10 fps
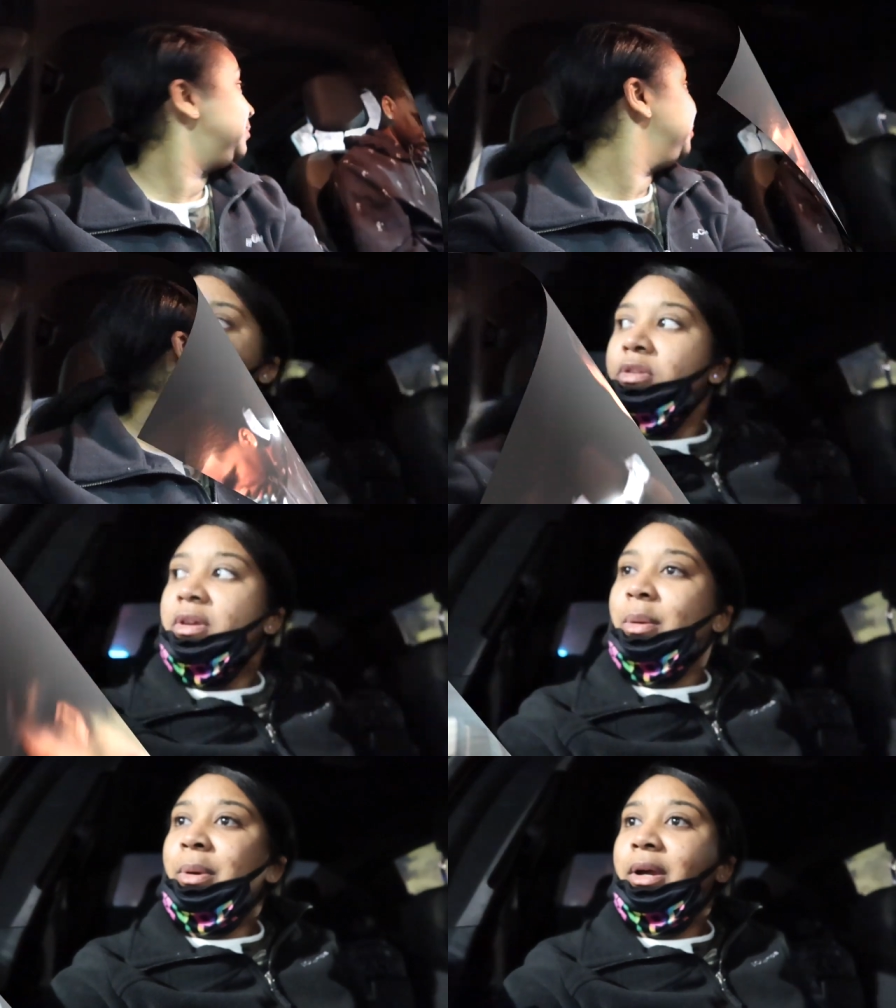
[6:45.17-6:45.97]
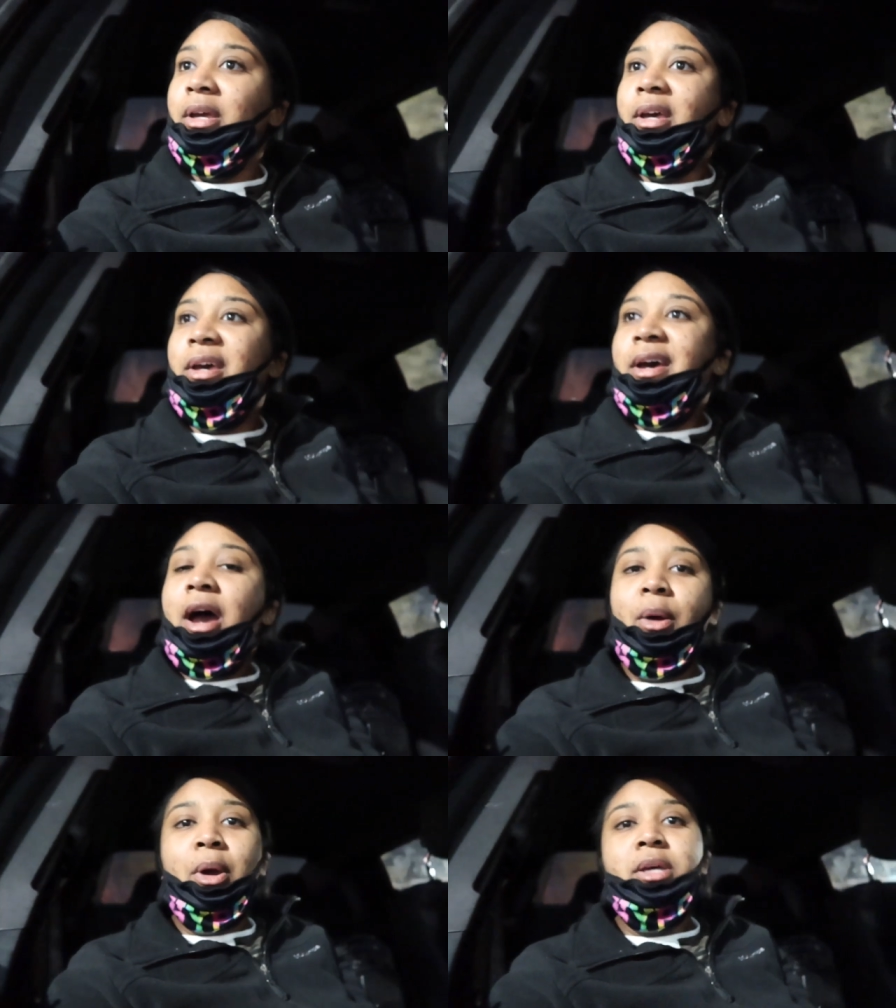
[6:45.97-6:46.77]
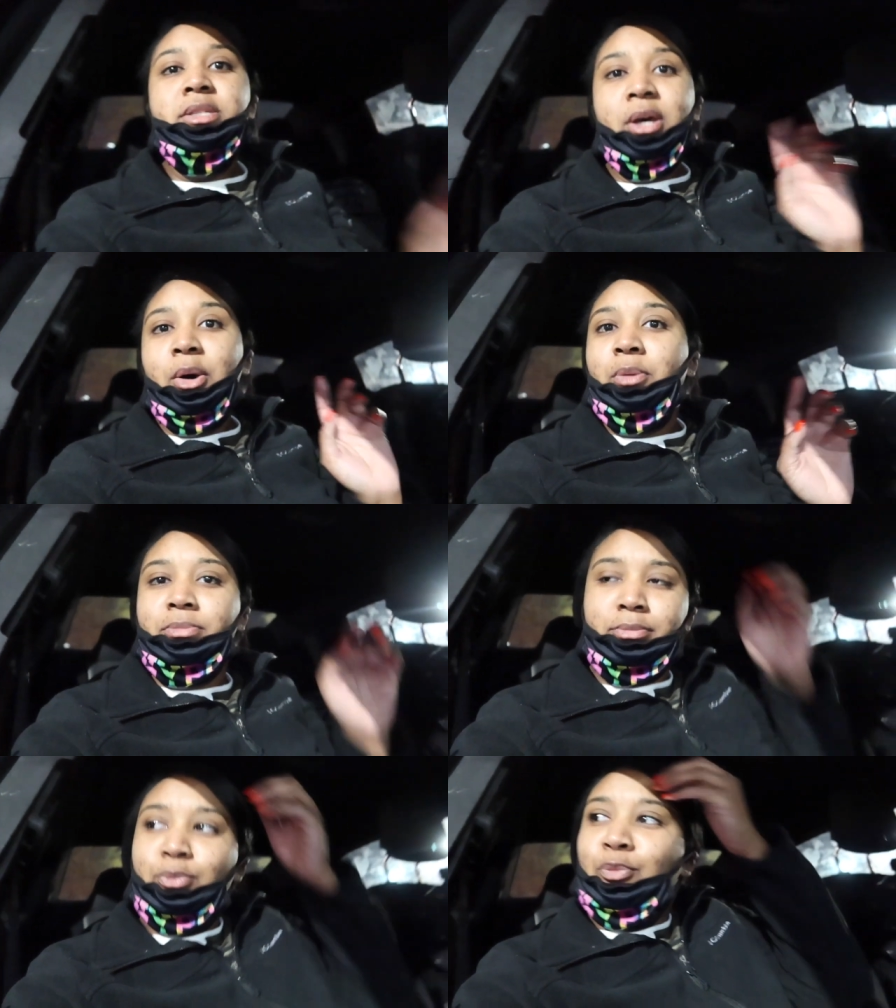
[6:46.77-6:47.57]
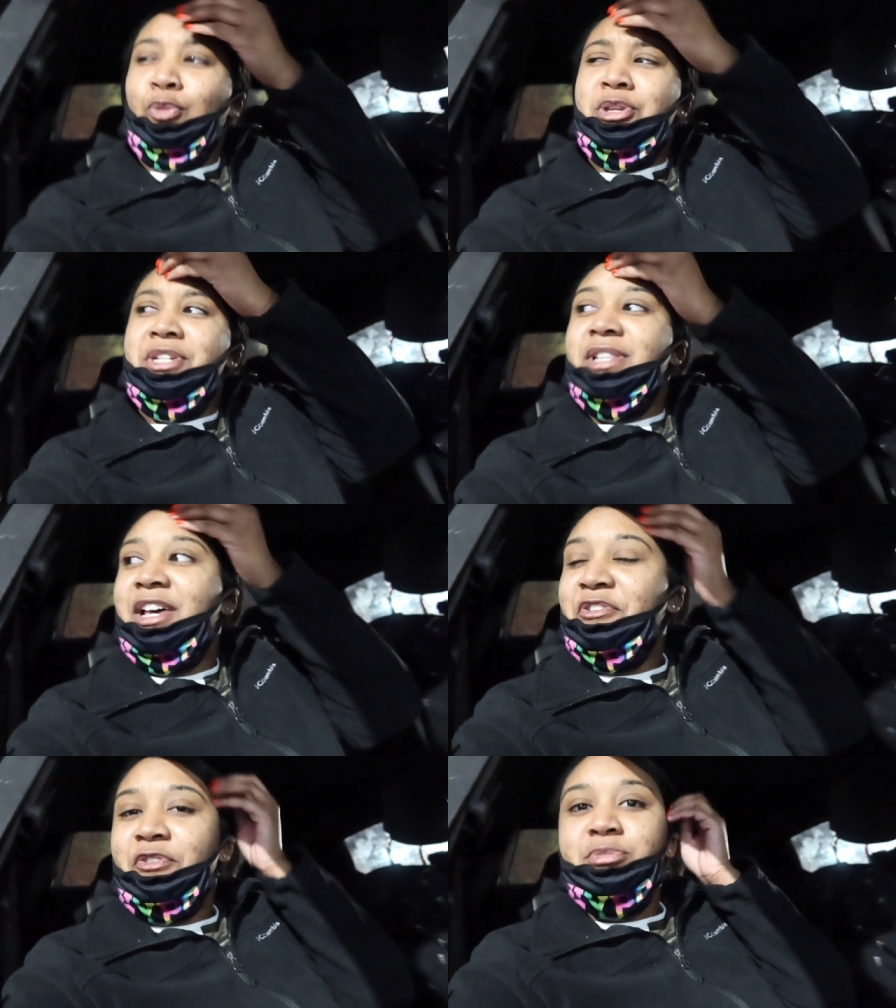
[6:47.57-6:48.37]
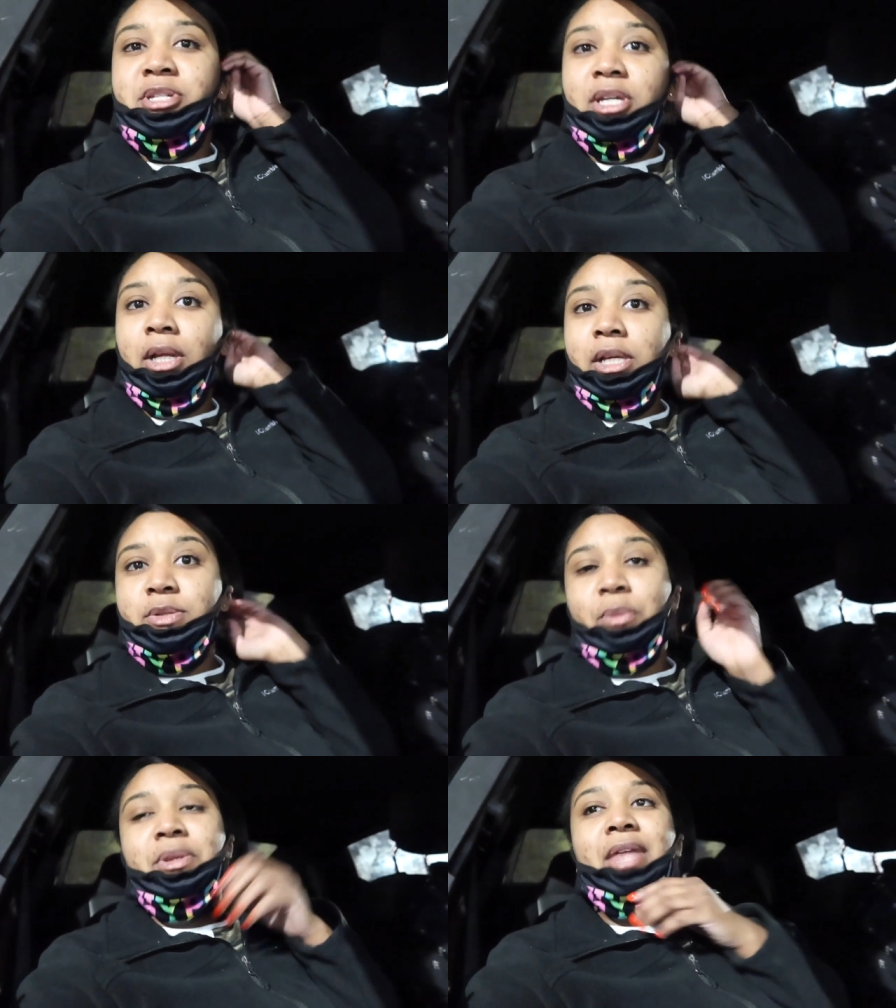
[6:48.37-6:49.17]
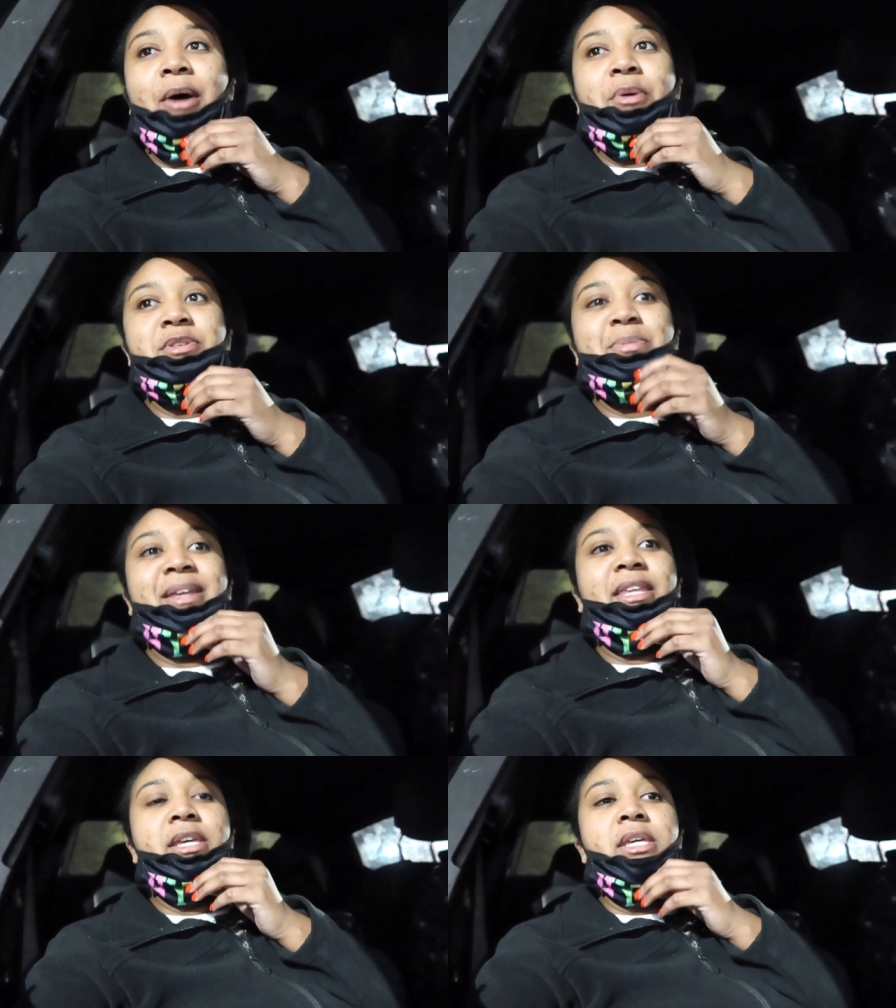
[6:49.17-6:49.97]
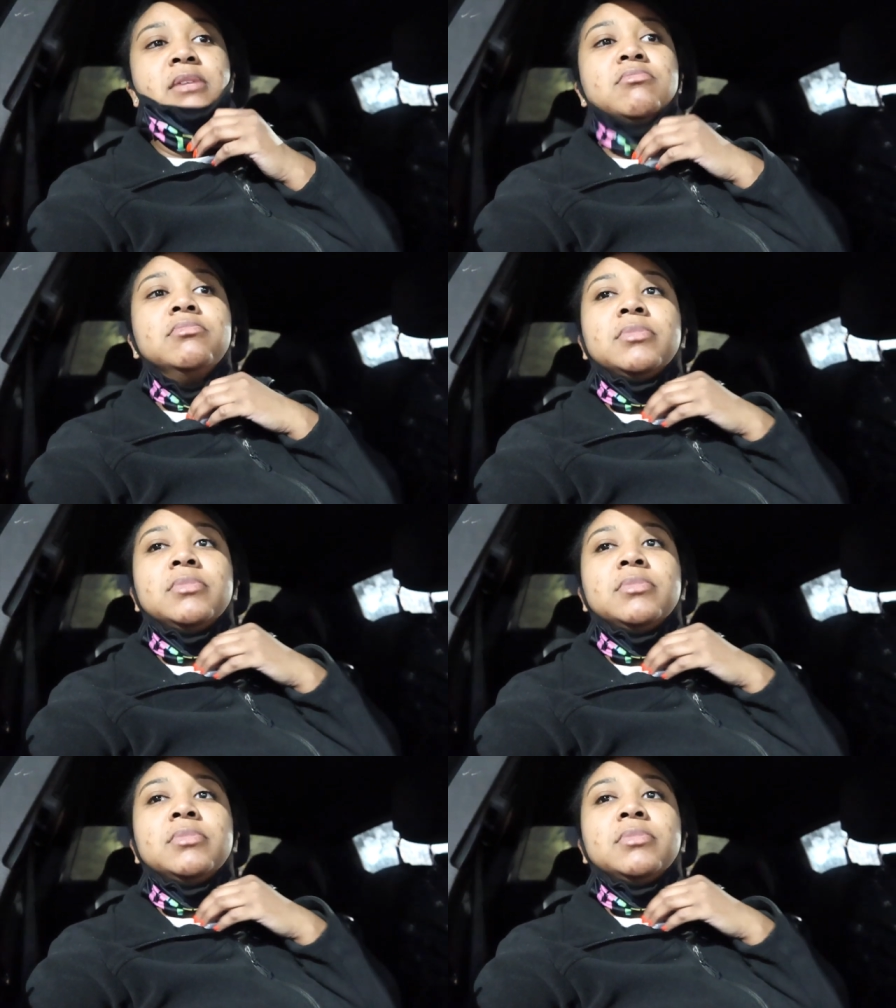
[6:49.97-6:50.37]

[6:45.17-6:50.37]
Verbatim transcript: That's all right. All right, so we just left from Chili, so we thought we was about to eat